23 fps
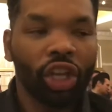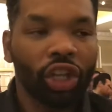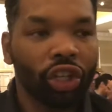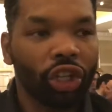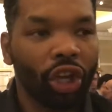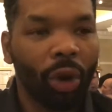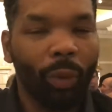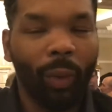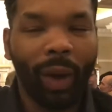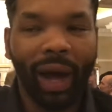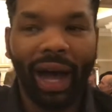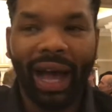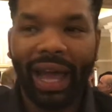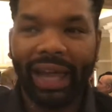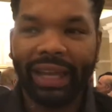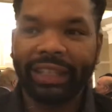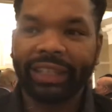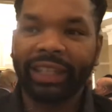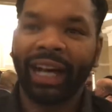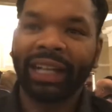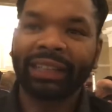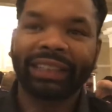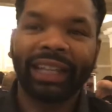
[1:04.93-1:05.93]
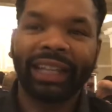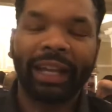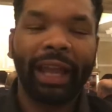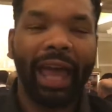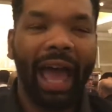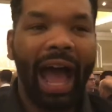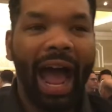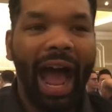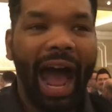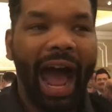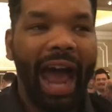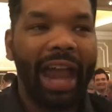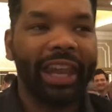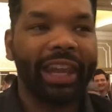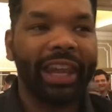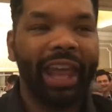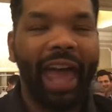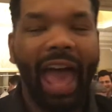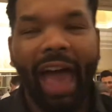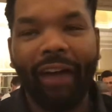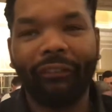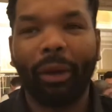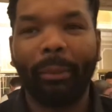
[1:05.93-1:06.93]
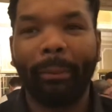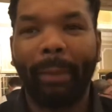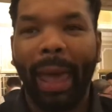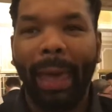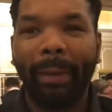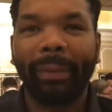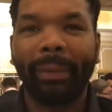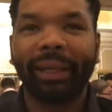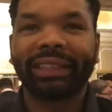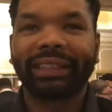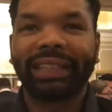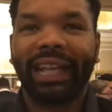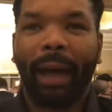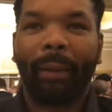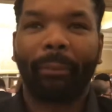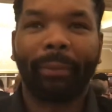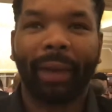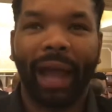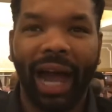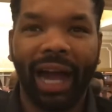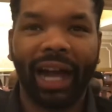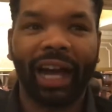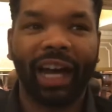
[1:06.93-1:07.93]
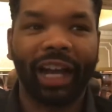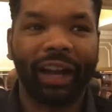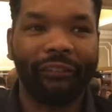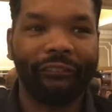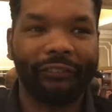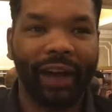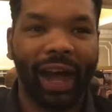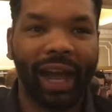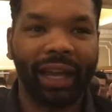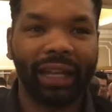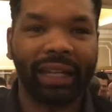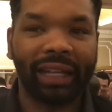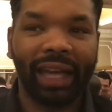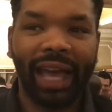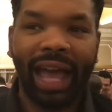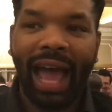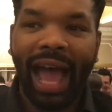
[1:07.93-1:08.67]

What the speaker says: You know what? Nothing ever made me say I'm not going to fight.